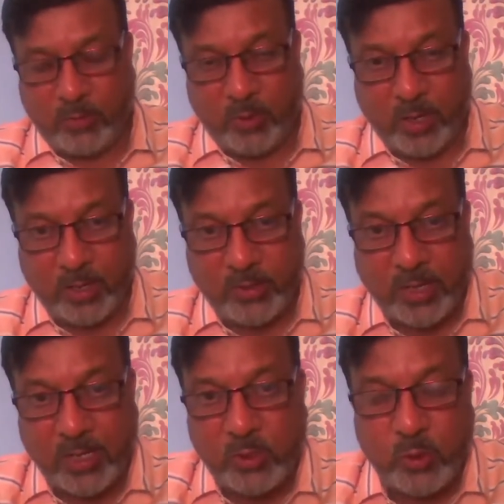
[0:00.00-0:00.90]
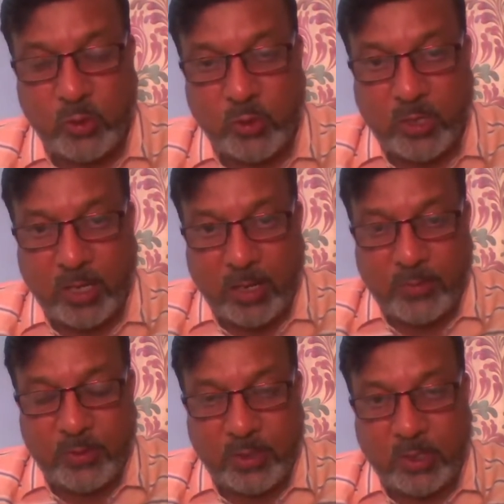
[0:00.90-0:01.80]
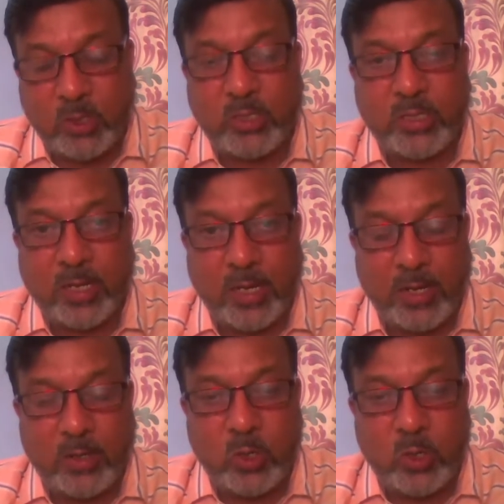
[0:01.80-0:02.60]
If you get a chance, you should really visit or study.